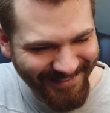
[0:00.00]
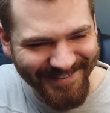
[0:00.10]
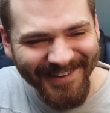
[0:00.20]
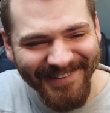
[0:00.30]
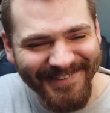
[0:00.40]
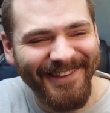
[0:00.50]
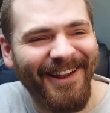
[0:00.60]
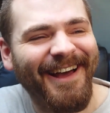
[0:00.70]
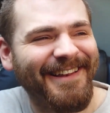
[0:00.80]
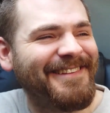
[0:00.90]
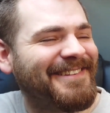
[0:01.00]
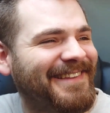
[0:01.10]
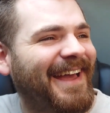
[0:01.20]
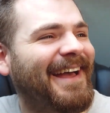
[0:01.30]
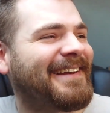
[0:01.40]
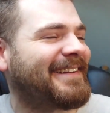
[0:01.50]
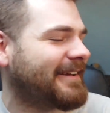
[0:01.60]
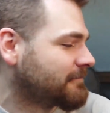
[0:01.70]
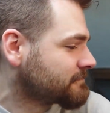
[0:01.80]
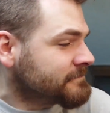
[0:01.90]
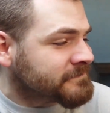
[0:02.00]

Just don't understand it.